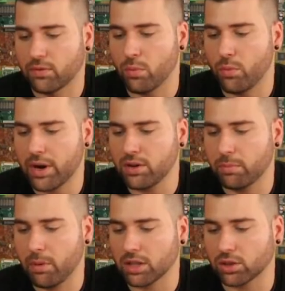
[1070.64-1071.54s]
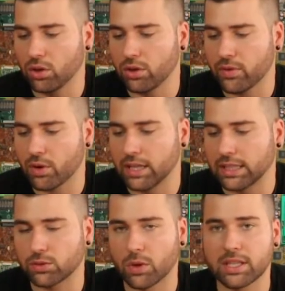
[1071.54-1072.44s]
From where you bought all of your
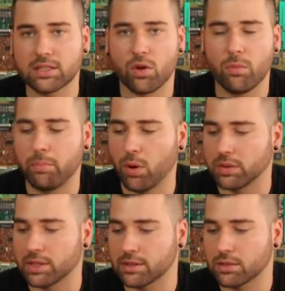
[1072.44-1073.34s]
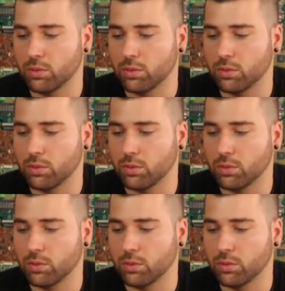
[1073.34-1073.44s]
electronics components?